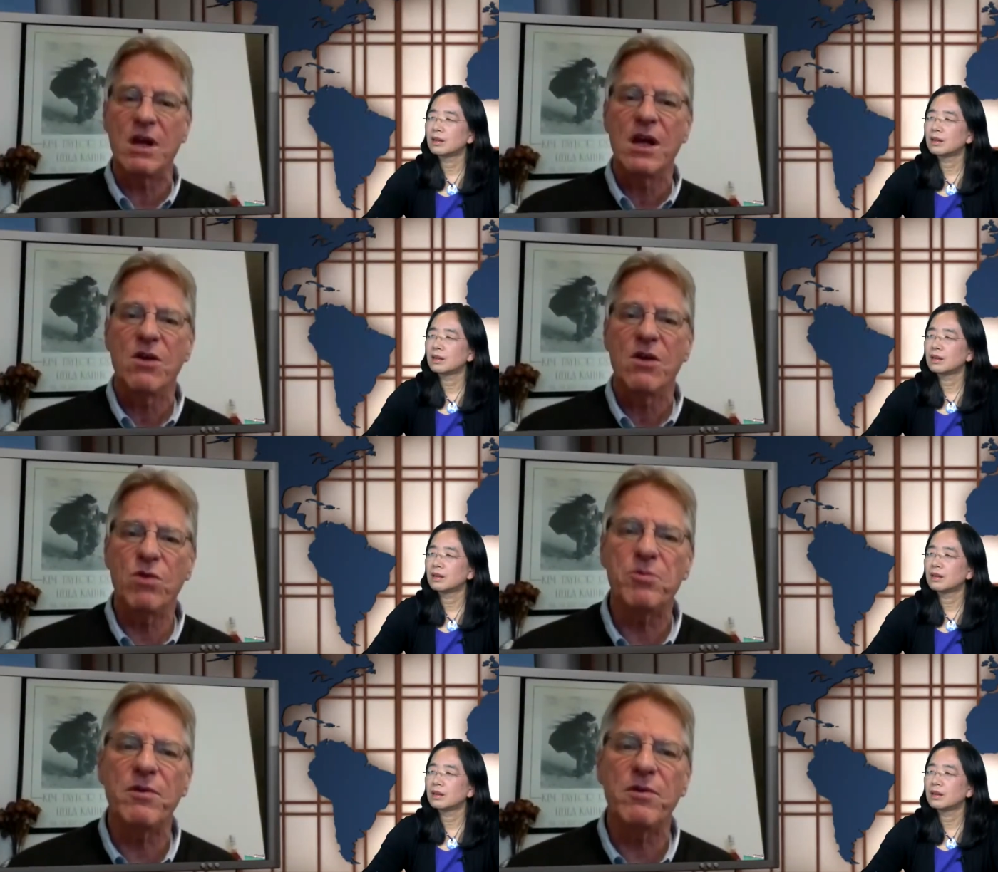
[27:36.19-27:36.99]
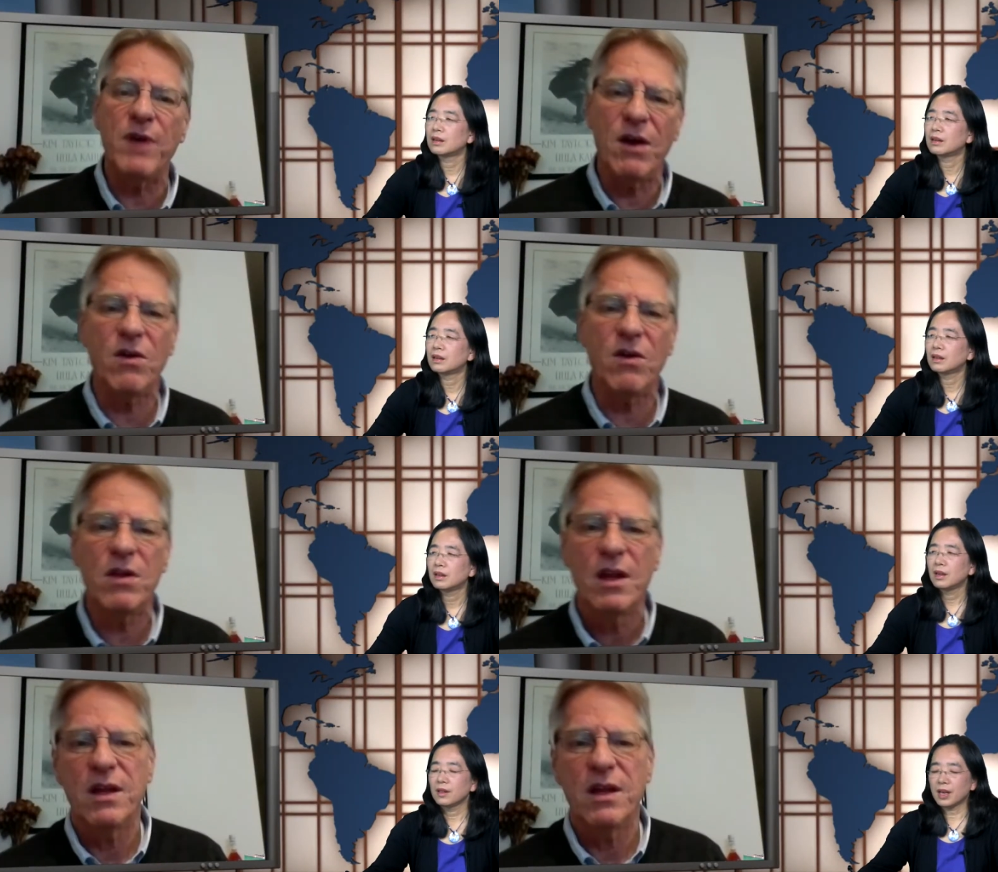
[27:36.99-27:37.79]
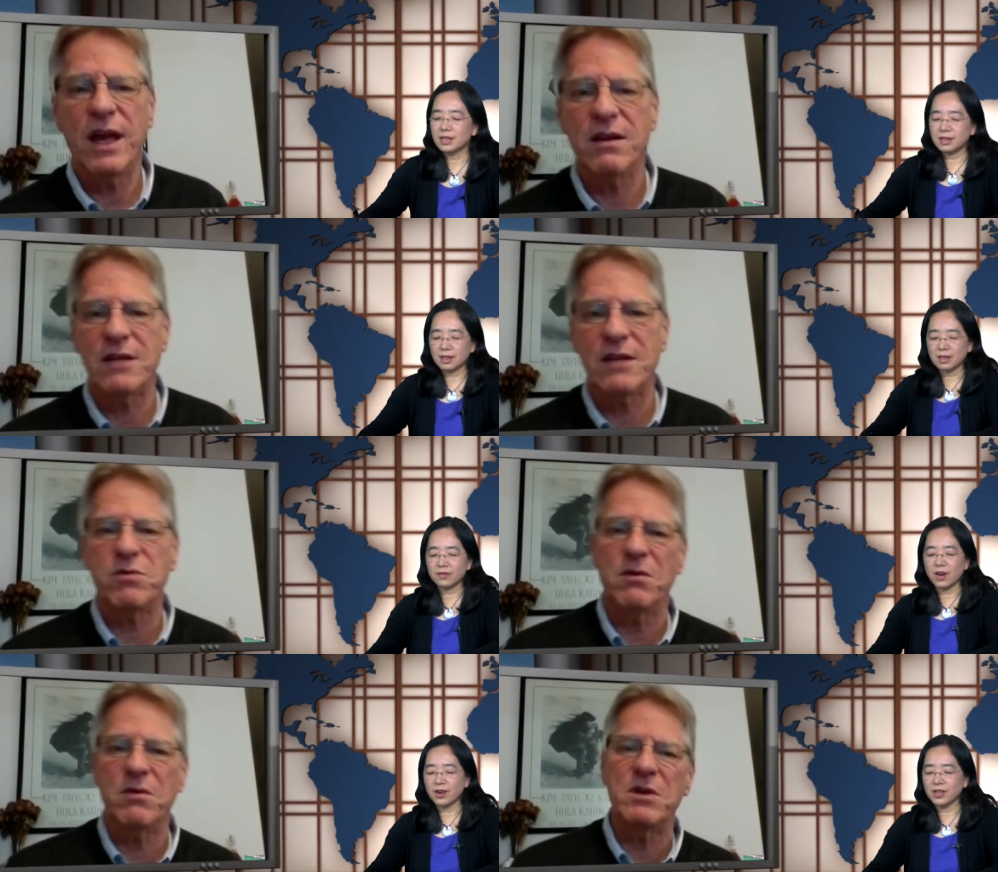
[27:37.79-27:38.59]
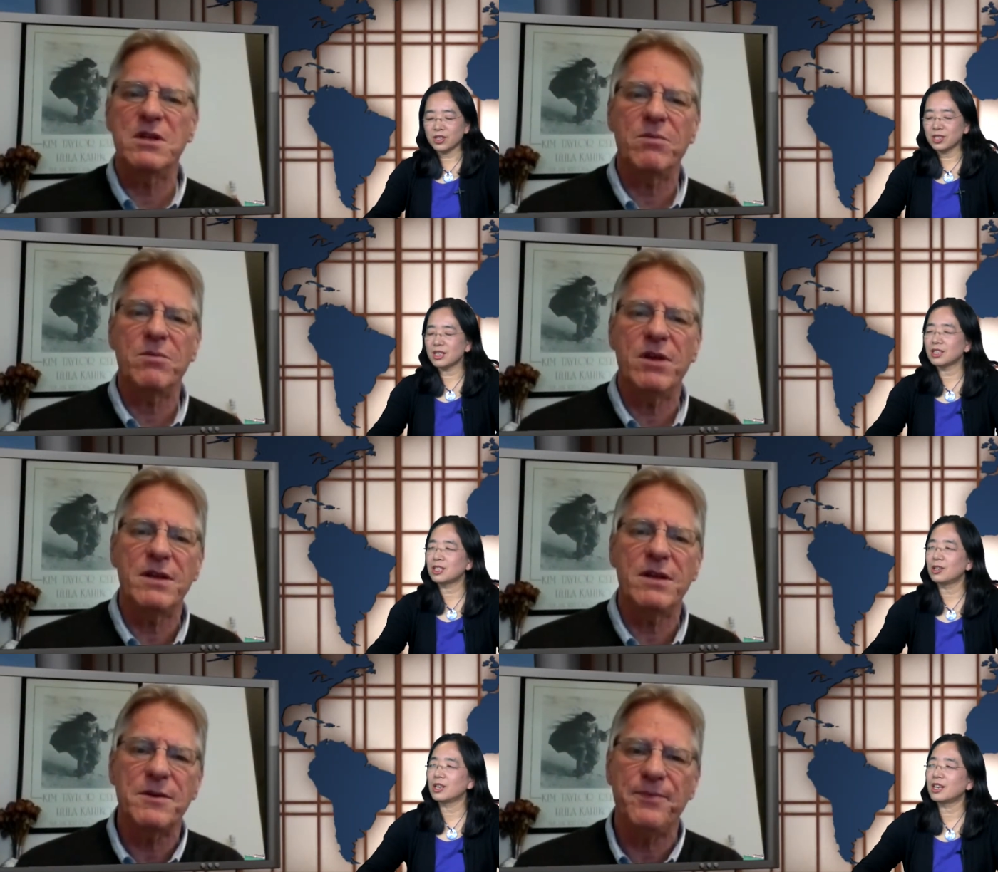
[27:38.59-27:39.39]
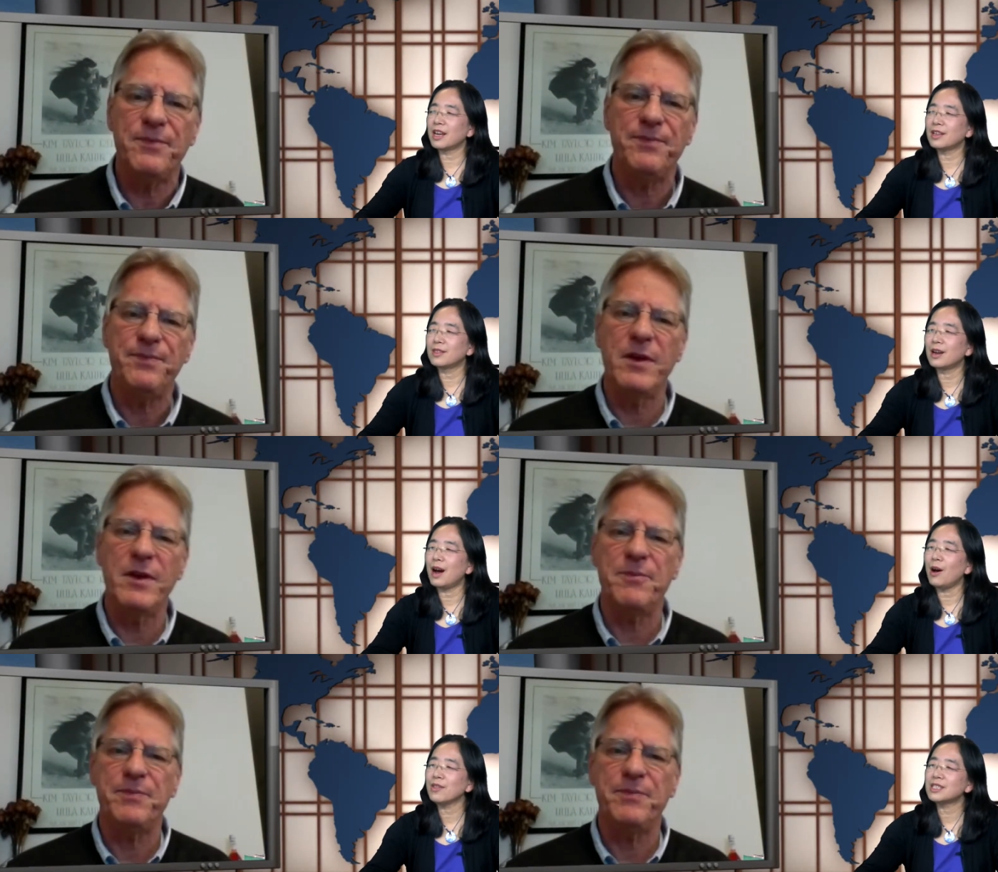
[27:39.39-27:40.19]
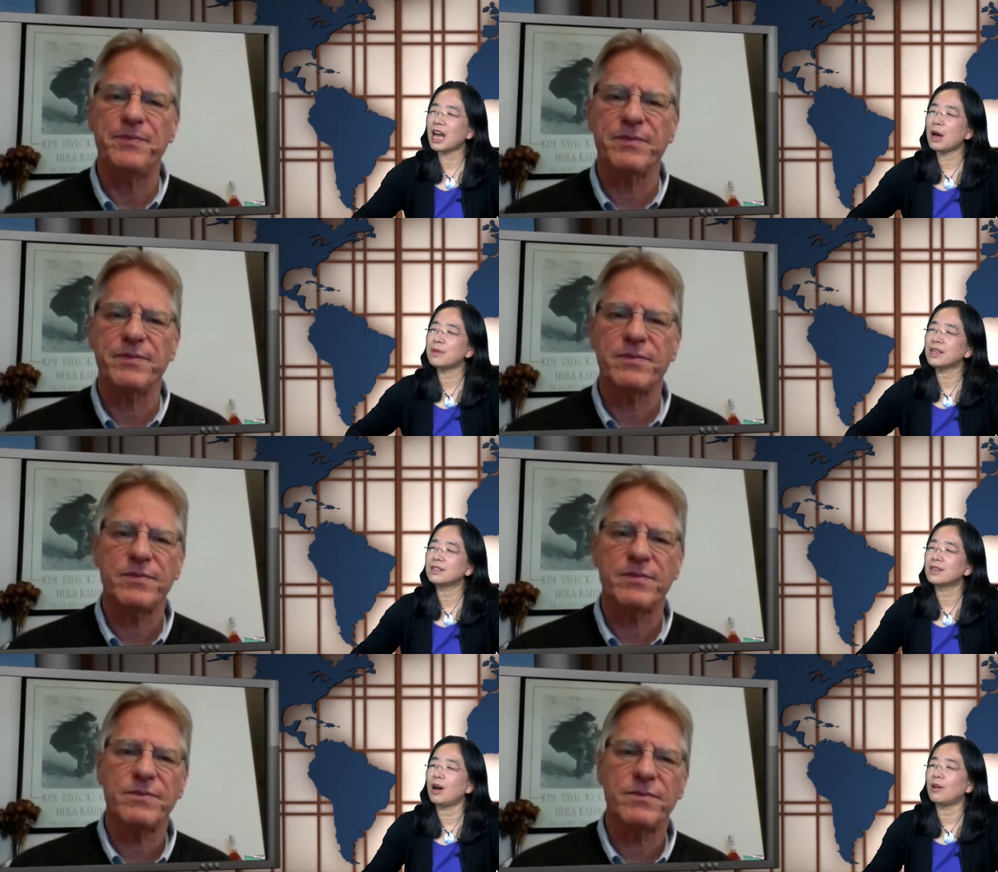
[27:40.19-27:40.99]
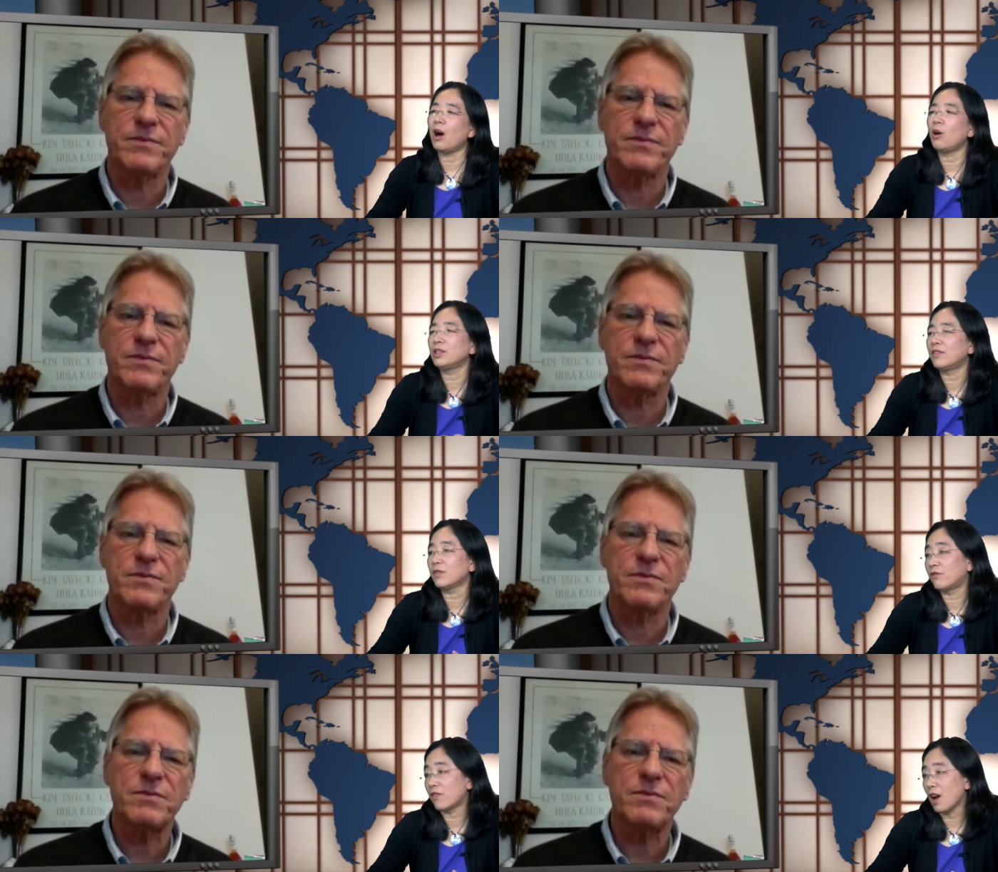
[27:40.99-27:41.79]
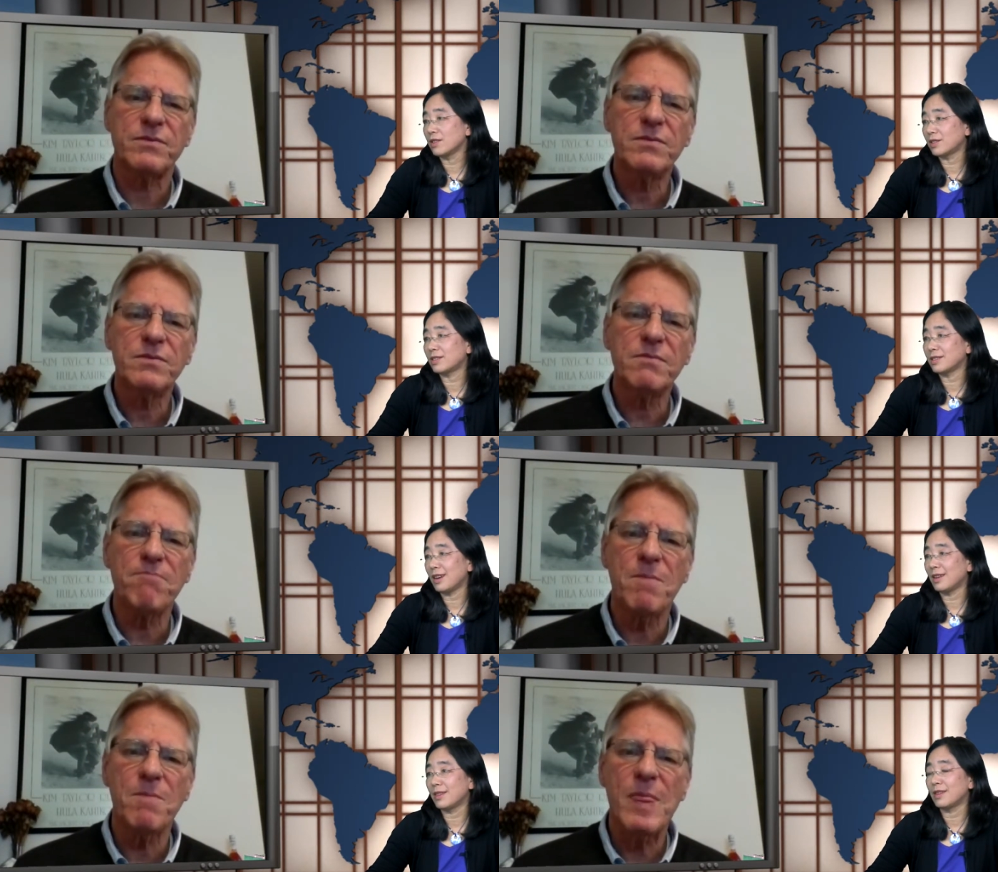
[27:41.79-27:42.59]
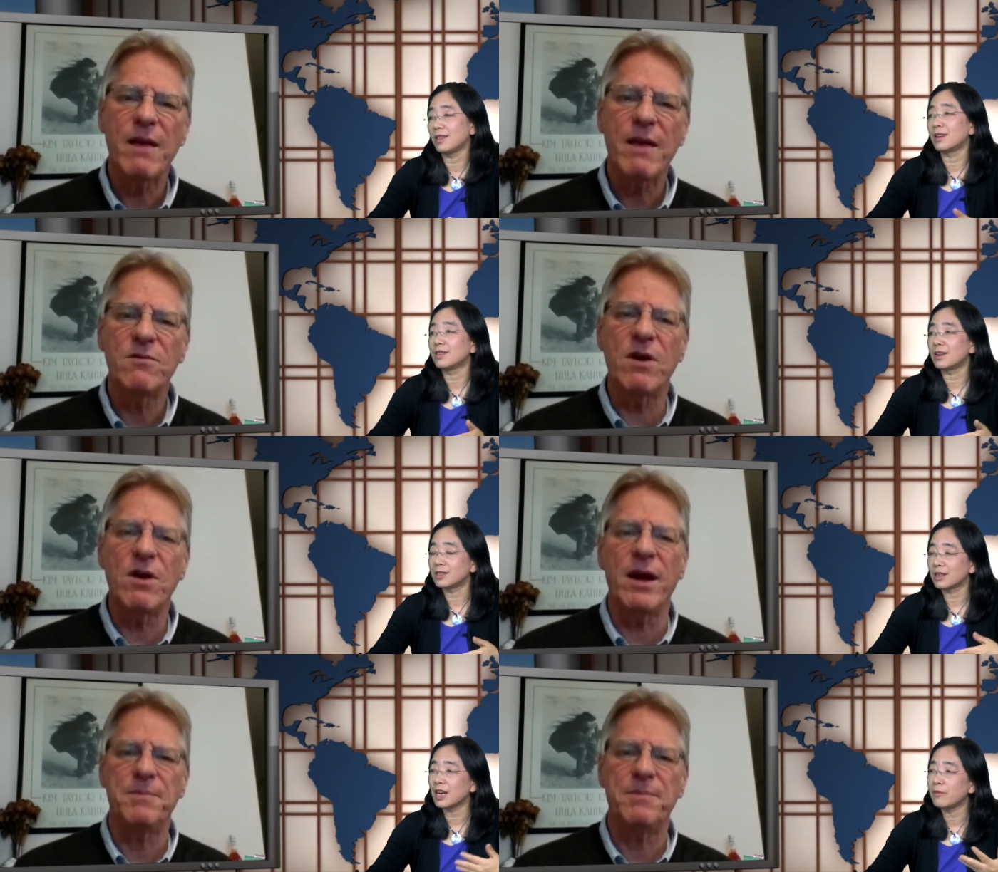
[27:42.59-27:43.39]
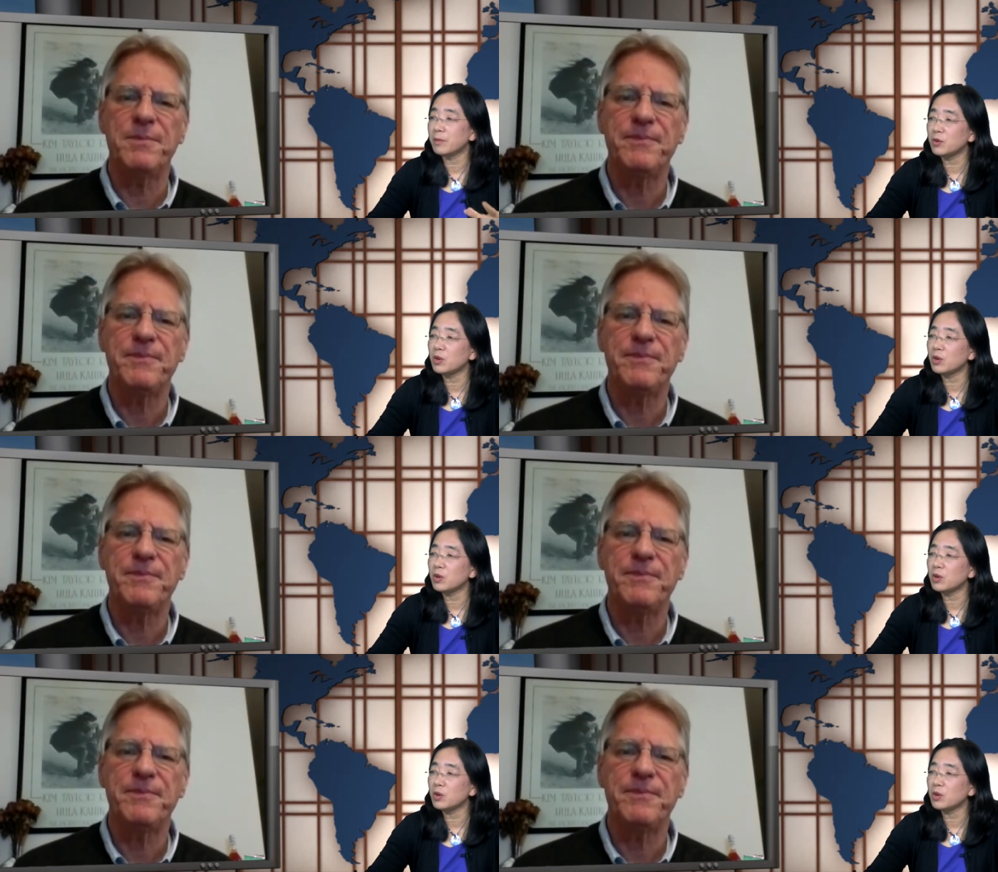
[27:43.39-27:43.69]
Speaker 1: will prevail. And
Speaker 2: that's, that's, that's very interesting. So look like there are all these happenings on all different fronts. Uh, the, the, there's a government